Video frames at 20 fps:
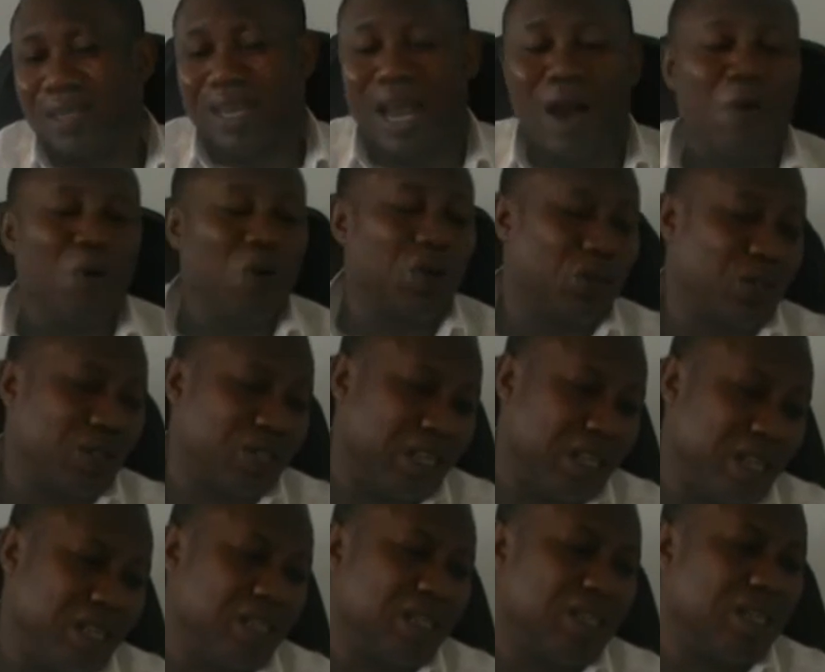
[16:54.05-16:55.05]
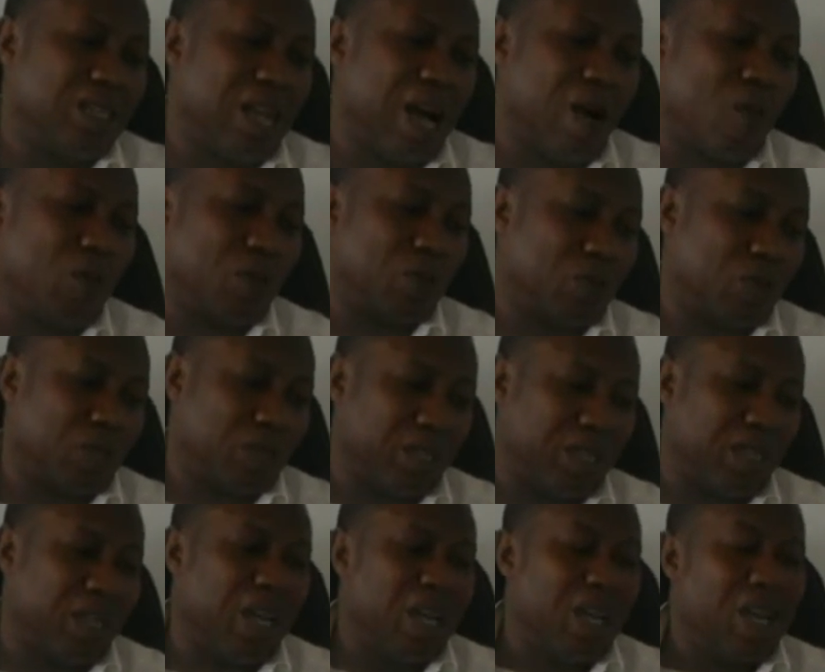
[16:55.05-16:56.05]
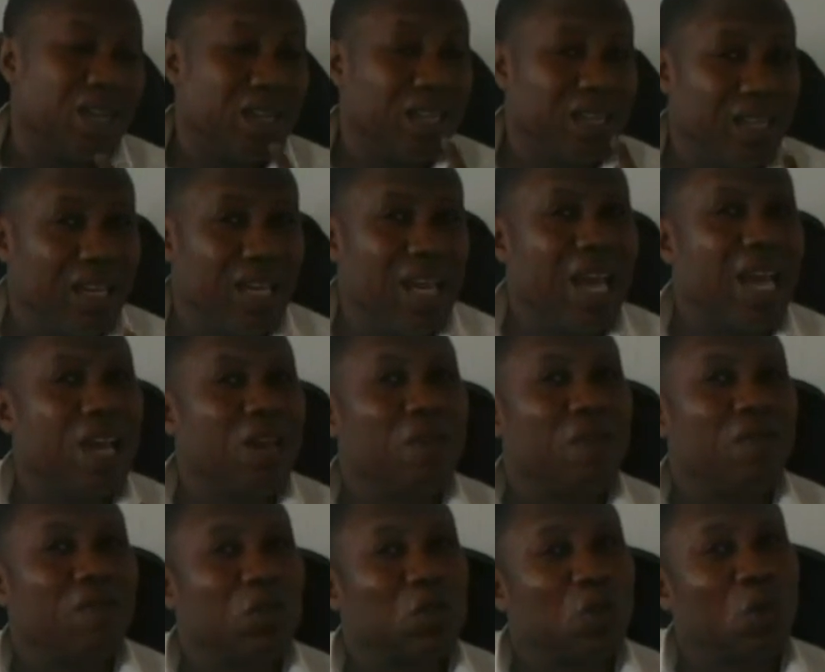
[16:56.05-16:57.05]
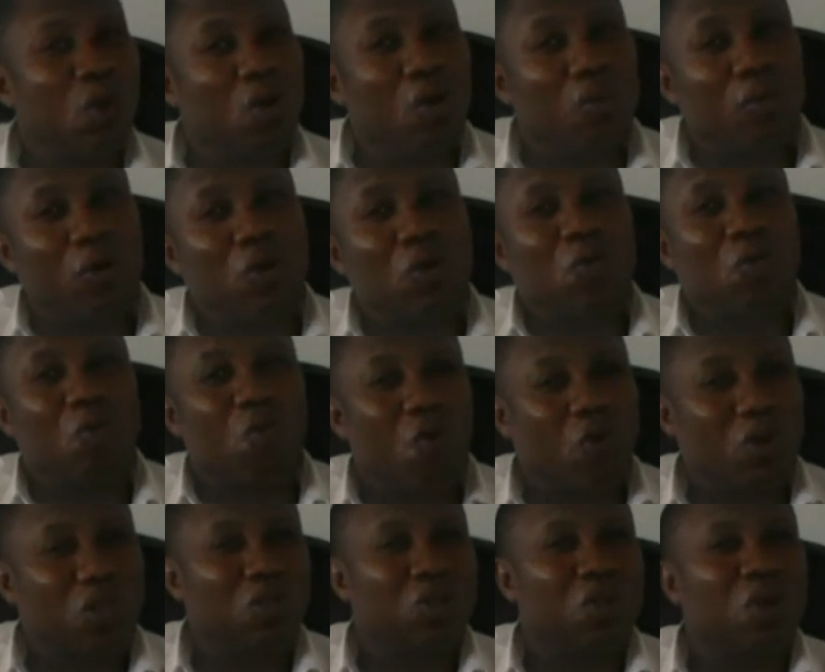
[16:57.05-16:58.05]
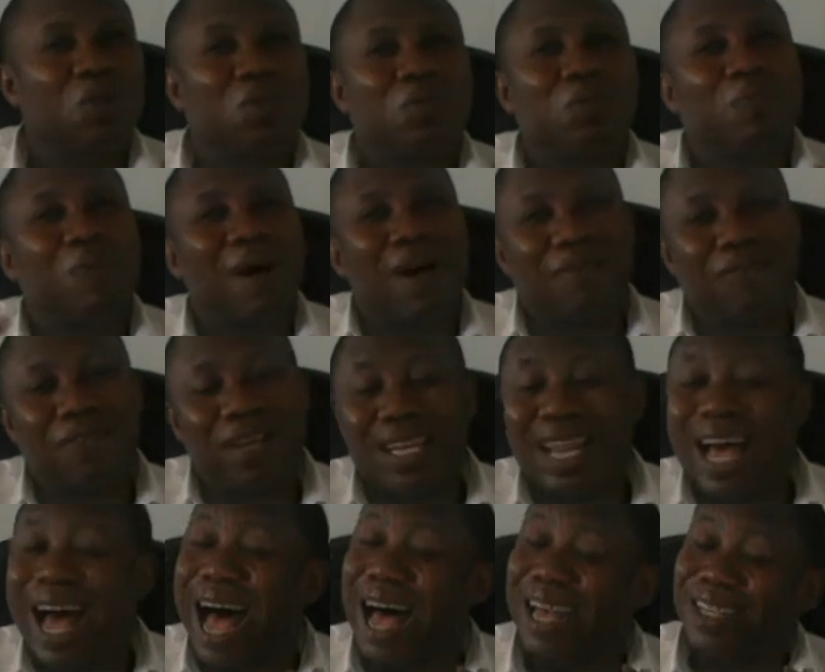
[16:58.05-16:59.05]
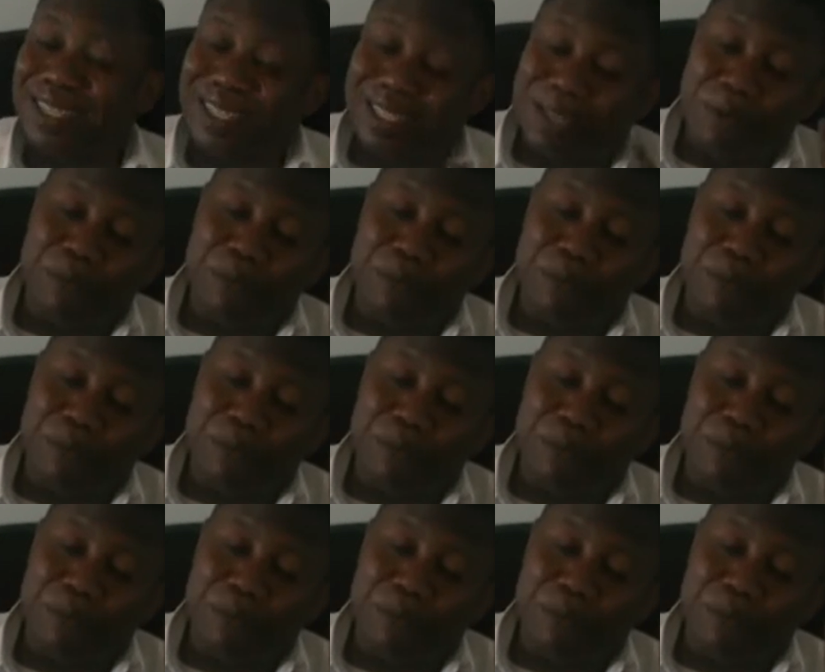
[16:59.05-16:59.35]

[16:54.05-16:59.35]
That was to say, the end of Solomon was not perfect as the